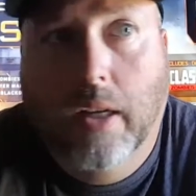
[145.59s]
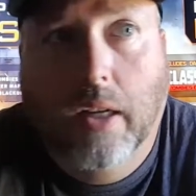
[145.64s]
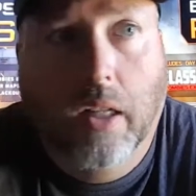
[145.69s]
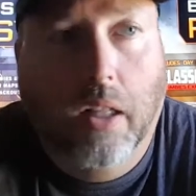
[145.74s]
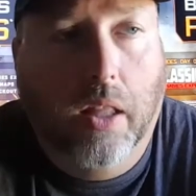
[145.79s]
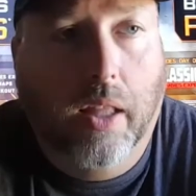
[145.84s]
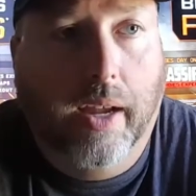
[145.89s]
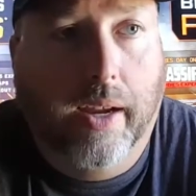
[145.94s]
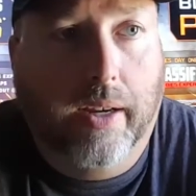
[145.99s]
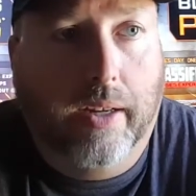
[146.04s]

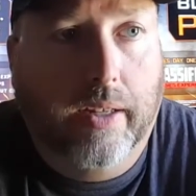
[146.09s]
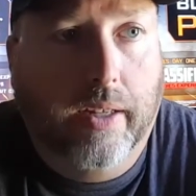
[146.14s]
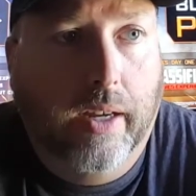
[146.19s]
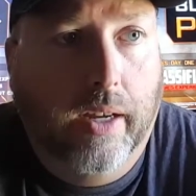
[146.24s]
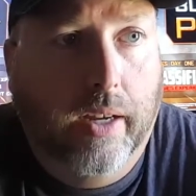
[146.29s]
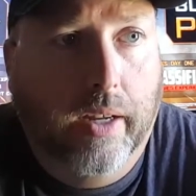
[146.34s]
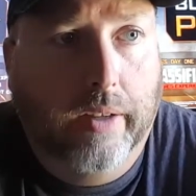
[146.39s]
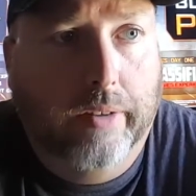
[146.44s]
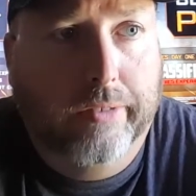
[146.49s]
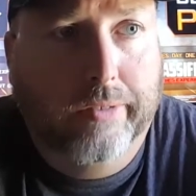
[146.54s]
Like,
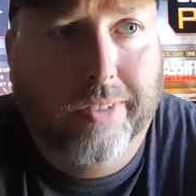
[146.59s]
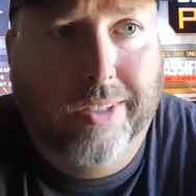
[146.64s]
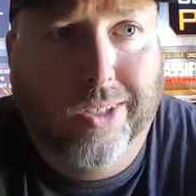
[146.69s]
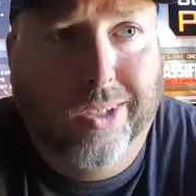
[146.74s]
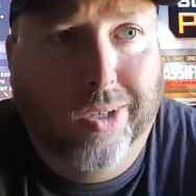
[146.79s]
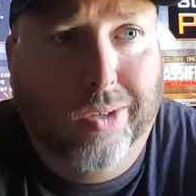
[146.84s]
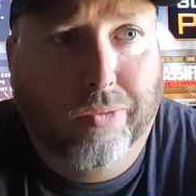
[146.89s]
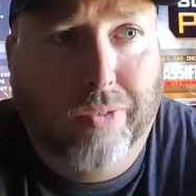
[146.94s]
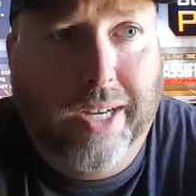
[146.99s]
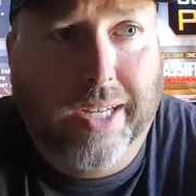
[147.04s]
uh, you
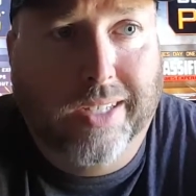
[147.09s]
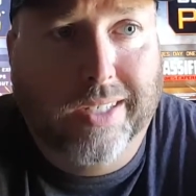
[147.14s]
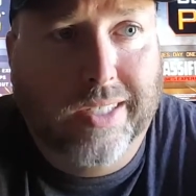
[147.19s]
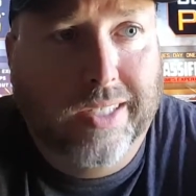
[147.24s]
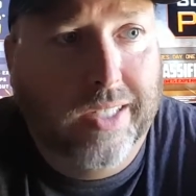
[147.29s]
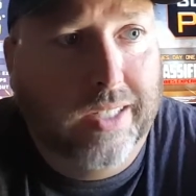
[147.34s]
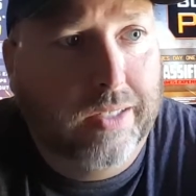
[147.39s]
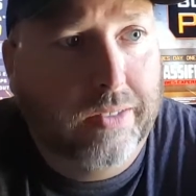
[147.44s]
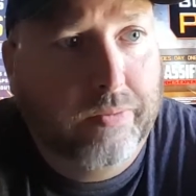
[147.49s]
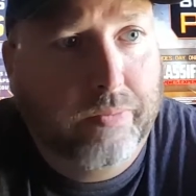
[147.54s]
know, if I can
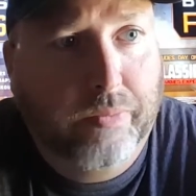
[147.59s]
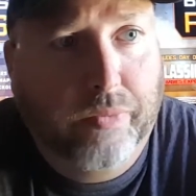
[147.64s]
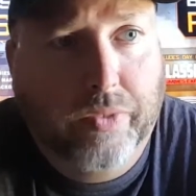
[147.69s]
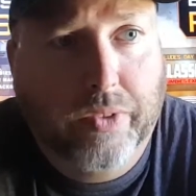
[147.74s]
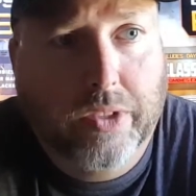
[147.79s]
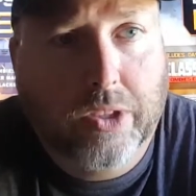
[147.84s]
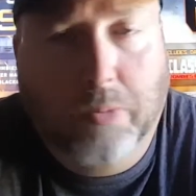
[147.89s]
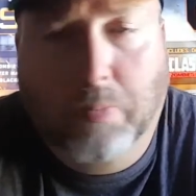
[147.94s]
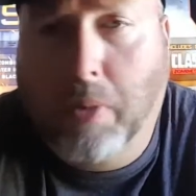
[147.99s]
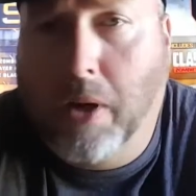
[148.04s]
get
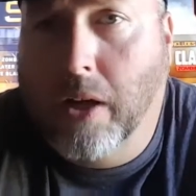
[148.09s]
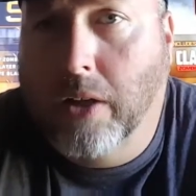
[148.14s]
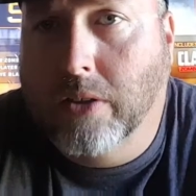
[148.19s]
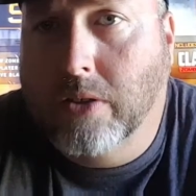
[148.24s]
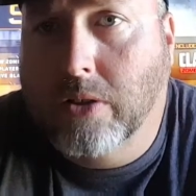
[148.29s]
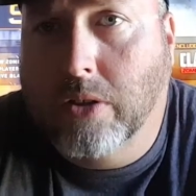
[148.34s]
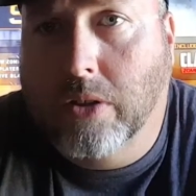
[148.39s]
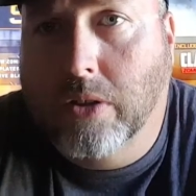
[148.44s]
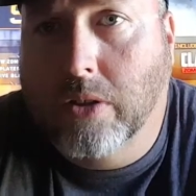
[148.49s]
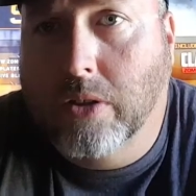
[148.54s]

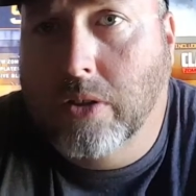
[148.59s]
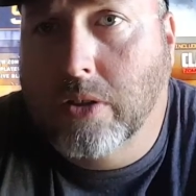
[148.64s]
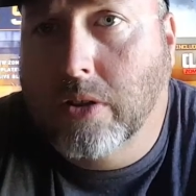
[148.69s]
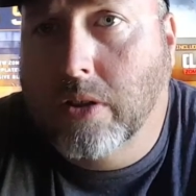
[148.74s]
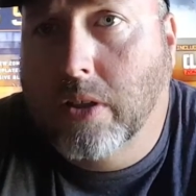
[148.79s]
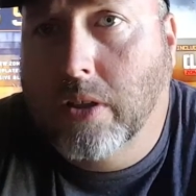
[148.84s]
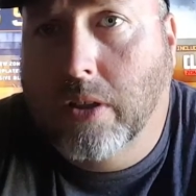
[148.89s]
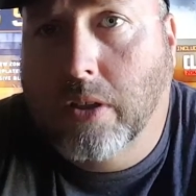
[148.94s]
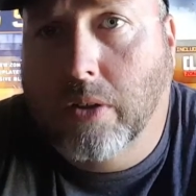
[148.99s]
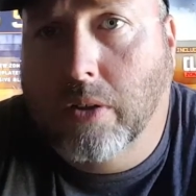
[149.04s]
sponsors
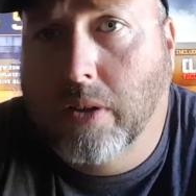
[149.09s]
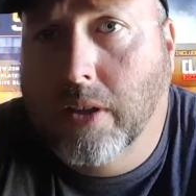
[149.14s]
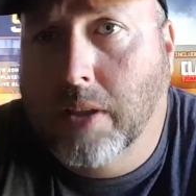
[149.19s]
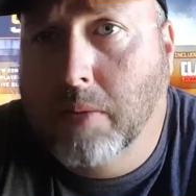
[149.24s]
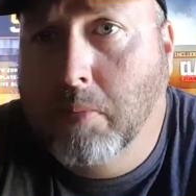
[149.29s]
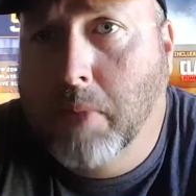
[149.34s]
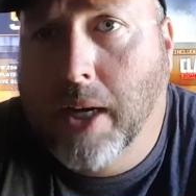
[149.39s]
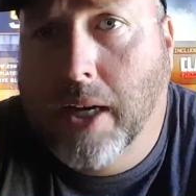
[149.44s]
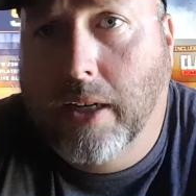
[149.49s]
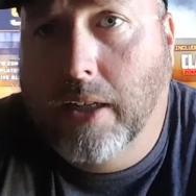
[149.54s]
or
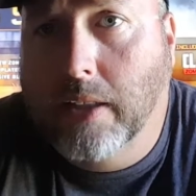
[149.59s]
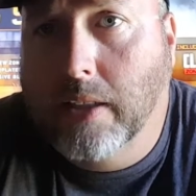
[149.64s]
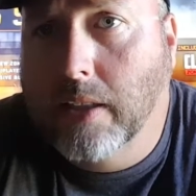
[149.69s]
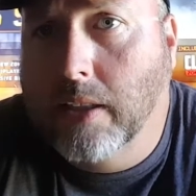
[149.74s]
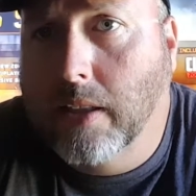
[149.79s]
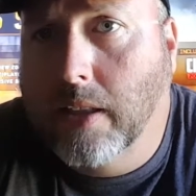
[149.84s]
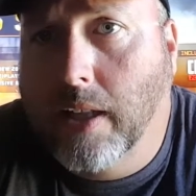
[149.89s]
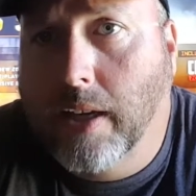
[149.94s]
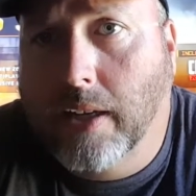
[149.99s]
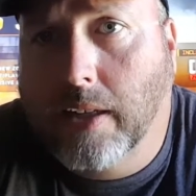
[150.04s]
anybody to,
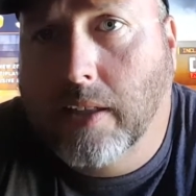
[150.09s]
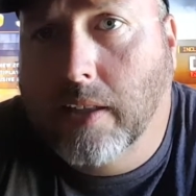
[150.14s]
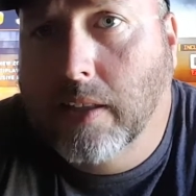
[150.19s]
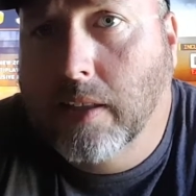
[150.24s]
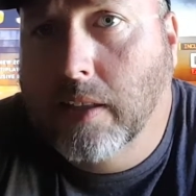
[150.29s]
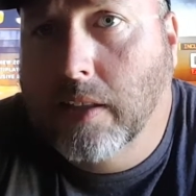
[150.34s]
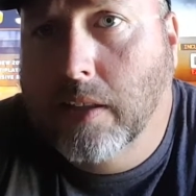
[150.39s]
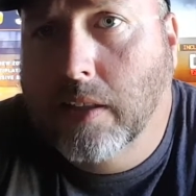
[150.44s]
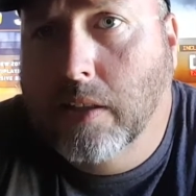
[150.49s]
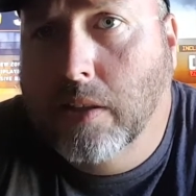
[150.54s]
like,
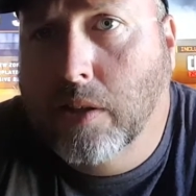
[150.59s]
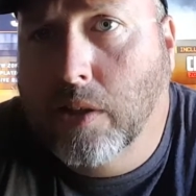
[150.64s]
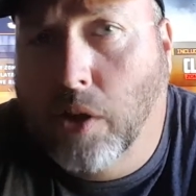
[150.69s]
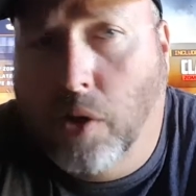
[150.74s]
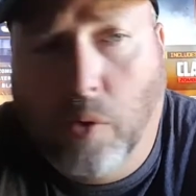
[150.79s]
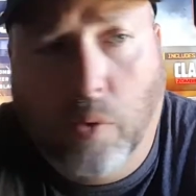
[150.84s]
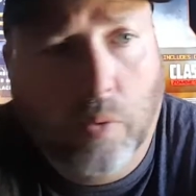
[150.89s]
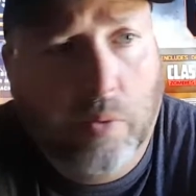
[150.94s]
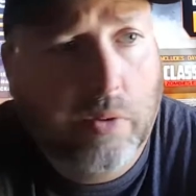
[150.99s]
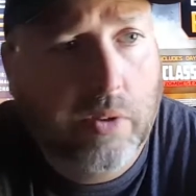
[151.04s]
you
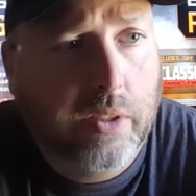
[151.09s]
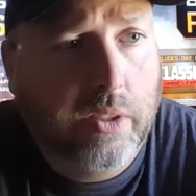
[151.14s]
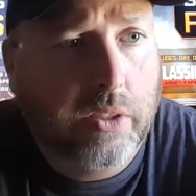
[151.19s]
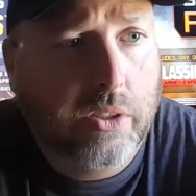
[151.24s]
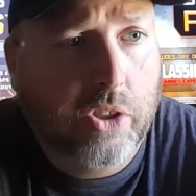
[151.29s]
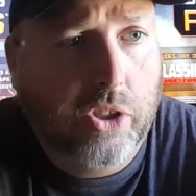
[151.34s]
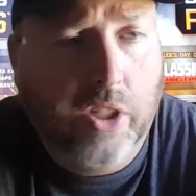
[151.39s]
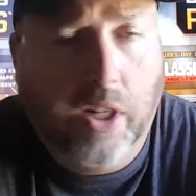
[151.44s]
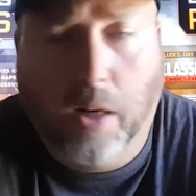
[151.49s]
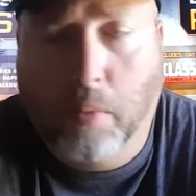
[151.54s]
know,
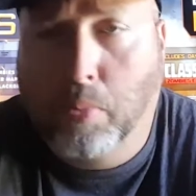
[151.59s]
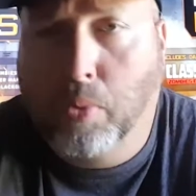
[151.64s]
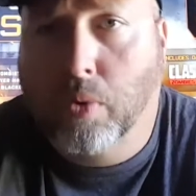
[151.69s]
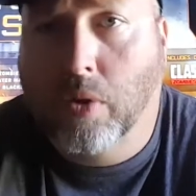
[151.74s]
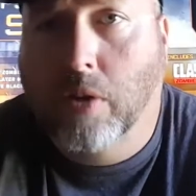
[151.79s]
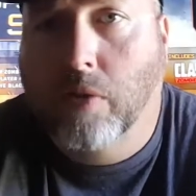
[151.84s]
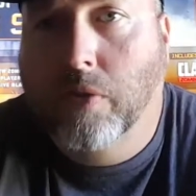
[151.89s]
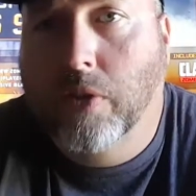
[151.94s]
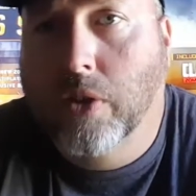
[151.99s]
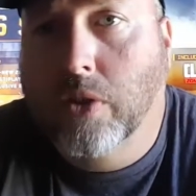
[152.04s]
share
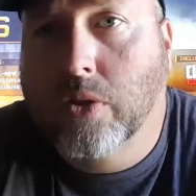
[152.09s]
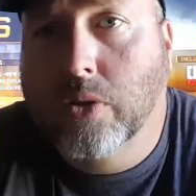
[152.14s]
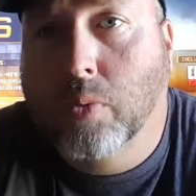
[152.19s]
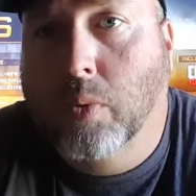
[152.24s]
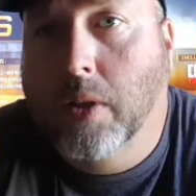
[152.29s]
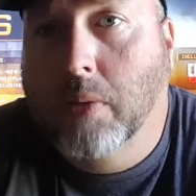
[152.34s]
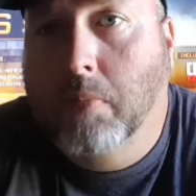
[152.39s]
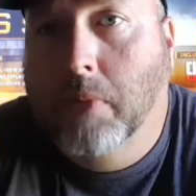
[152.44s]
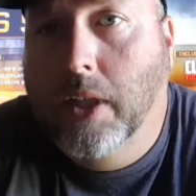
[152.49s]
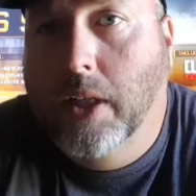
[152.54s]
peripherals
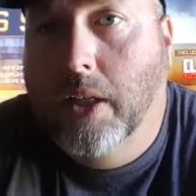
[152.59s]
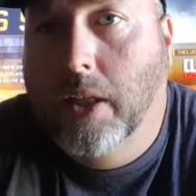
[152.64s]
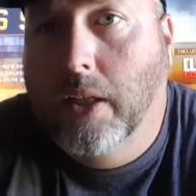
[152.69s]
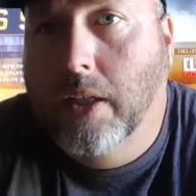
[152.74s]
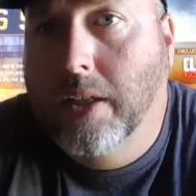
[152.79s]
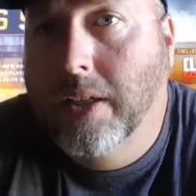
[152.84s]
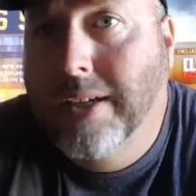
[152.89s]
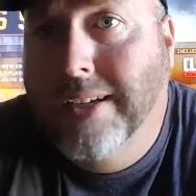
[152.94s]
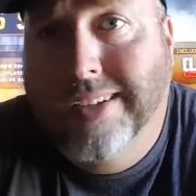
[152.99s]
with me,